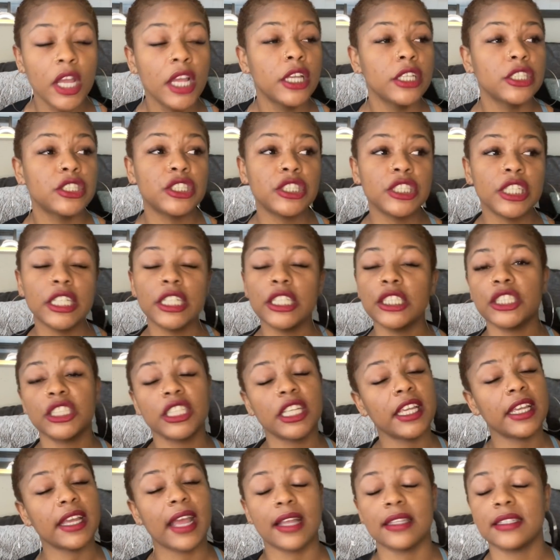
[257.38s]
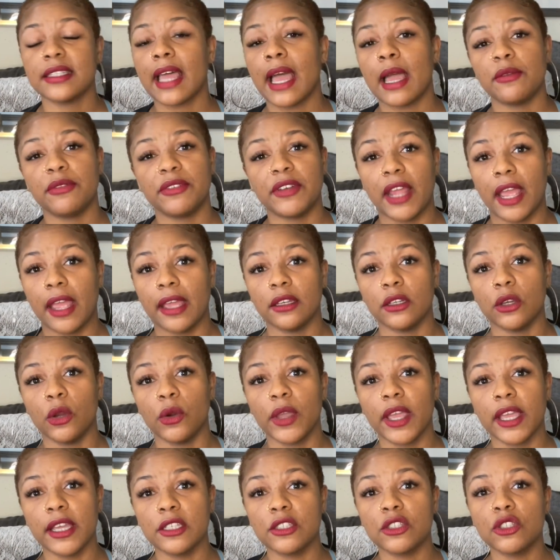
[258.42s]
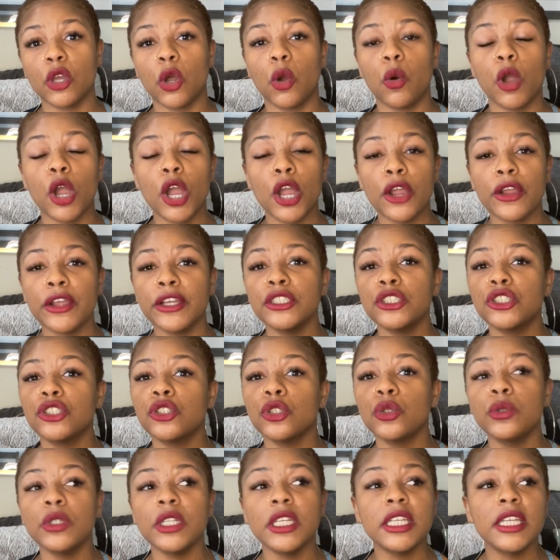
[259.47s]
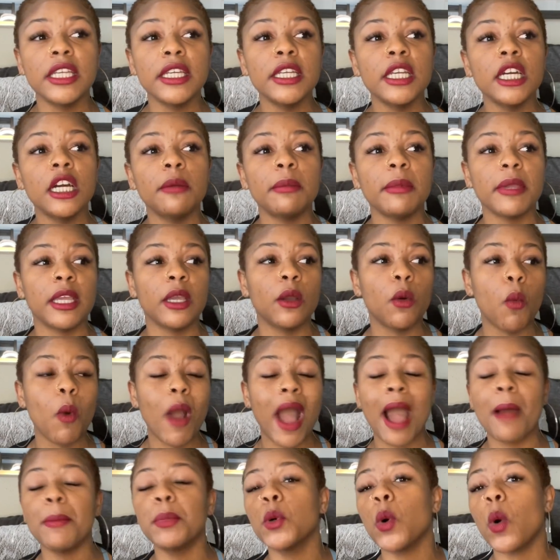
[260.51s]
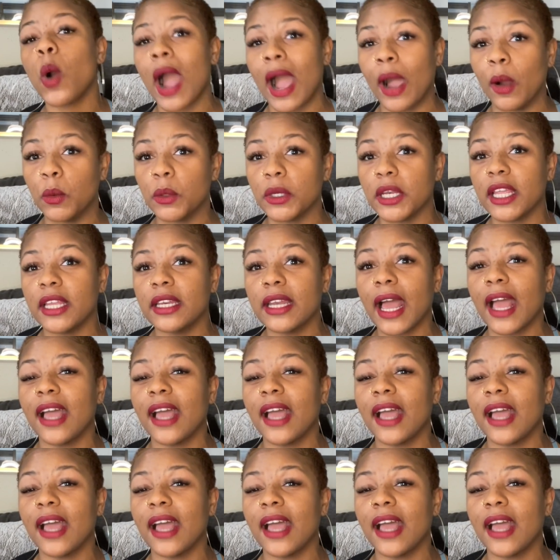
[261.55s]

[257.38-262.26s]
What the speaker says: She ain't got time for that. Okay? So her and Judy get up and wobble out. And